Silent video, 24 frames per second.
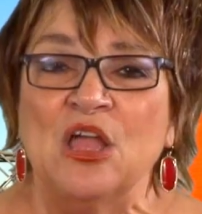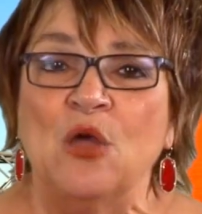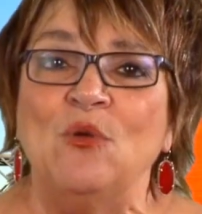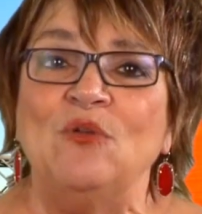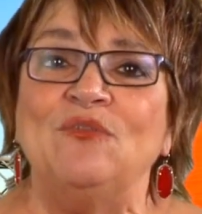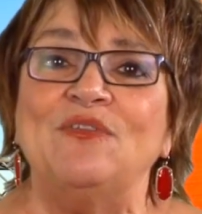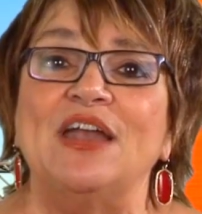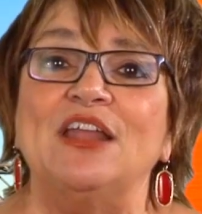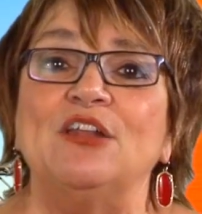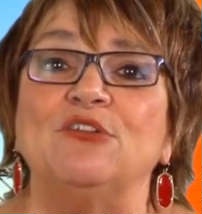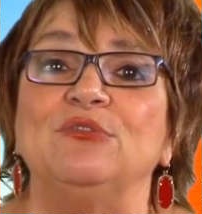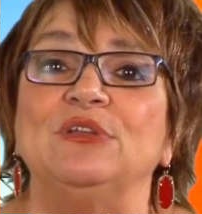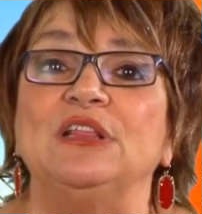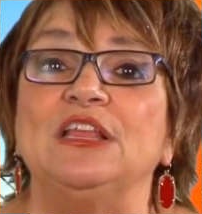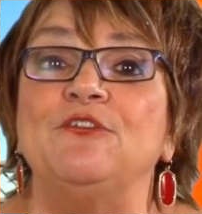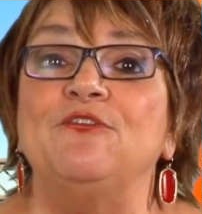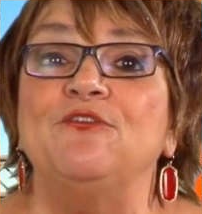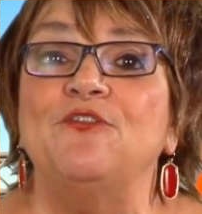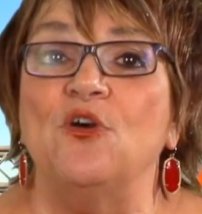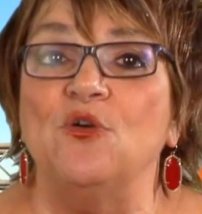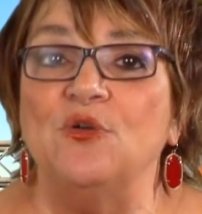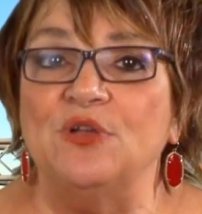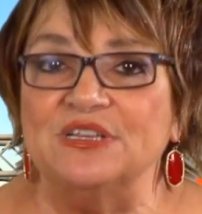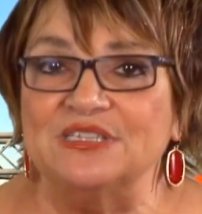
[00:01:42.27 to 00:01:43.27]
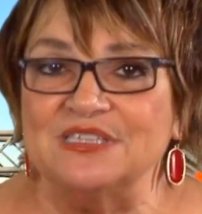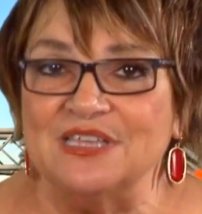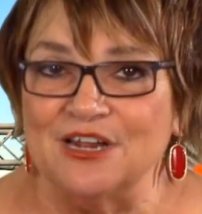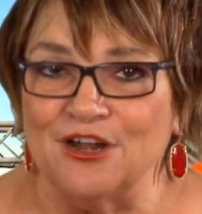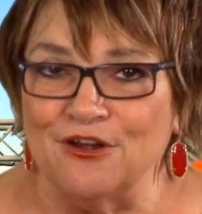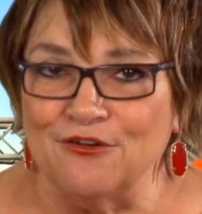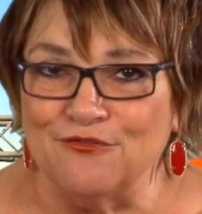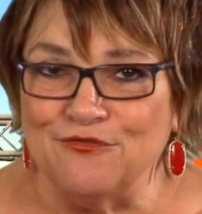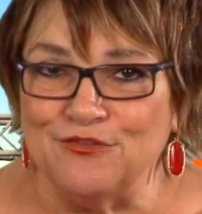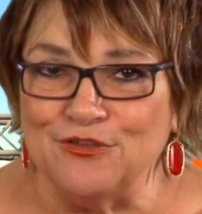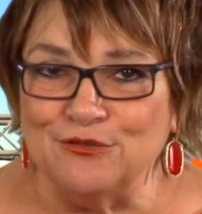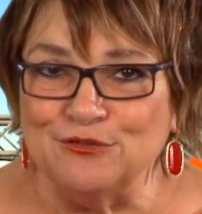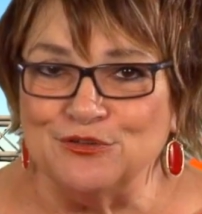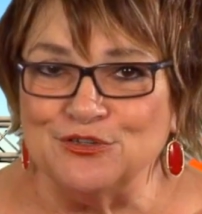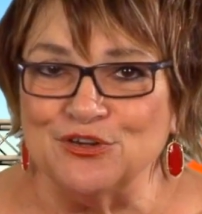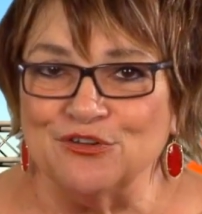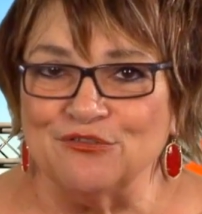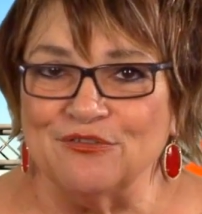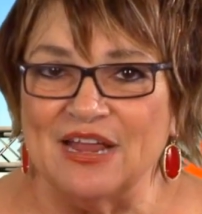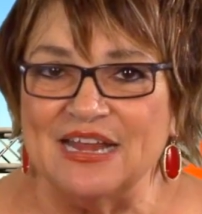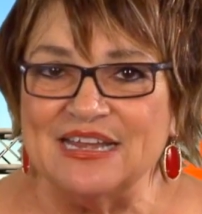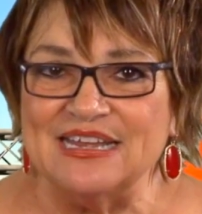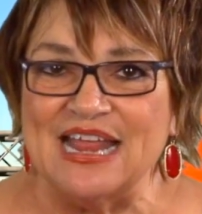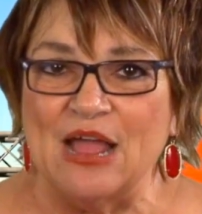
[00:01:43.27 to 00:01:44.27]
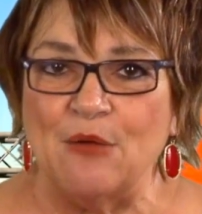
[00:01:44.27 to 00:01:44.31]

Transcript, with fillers: We've got to really focus on our future right